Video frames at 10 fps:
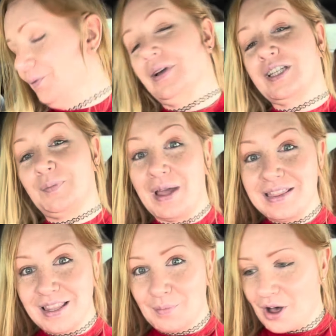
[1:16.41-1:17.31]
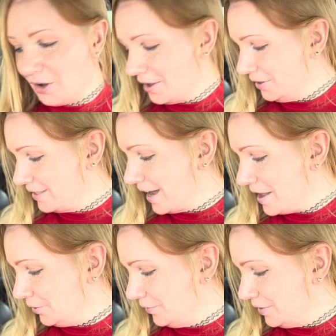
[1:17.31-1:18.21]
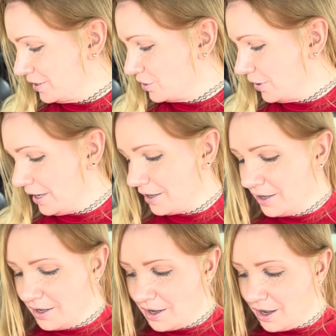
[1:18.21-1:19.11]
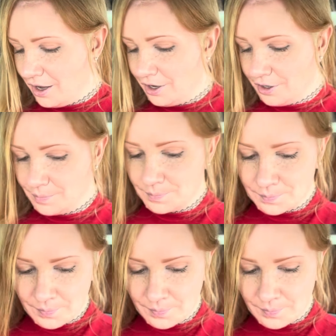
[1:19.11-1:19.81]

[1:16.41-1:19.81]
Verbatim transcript: we spent them all on the title of this drink. Um,